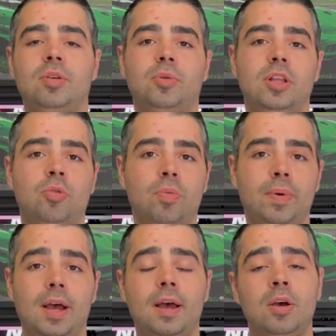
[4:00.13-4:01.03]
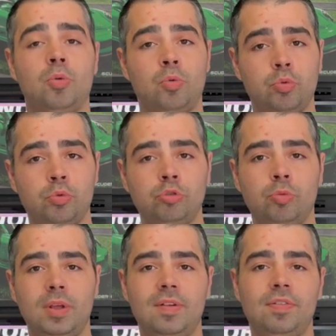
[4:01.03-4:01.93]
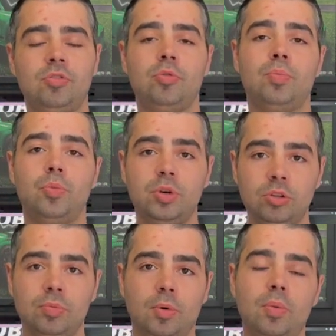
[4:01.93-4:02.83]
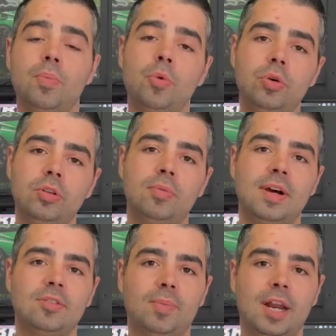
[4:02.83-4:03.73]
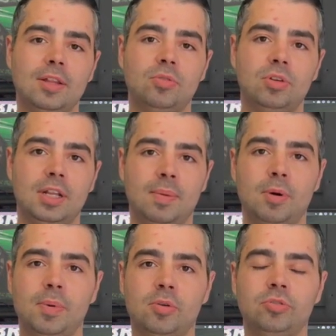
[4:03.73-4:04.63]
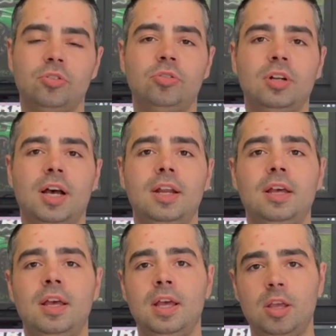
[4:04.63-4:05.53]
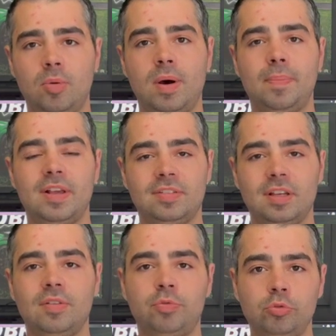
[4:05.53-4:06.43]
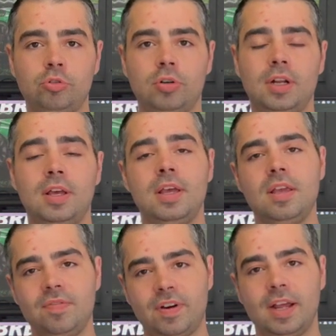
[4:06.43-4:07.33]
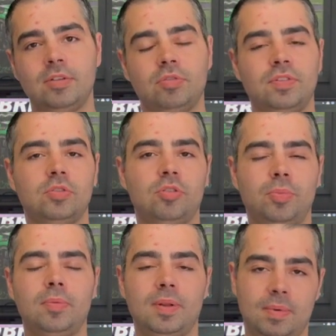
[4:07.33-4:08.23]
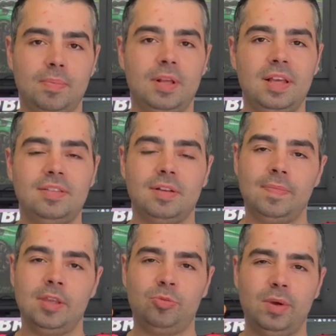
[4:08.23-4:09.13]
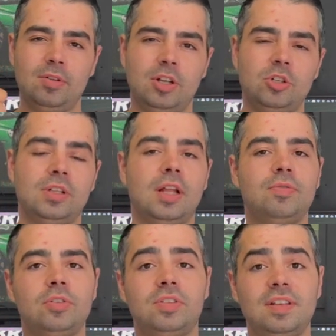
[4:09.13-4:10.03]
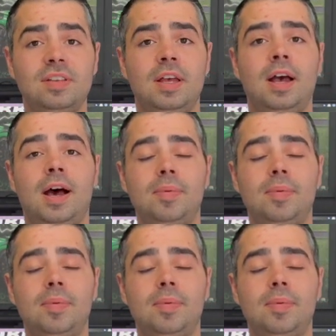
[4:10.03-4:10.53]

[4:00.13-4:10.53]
a very good cost benefit. Much cheaper than at the dealership itself, and a part that works and will solve your problem. Got it? I hope I've helped you. Take care everyone. Bye bye.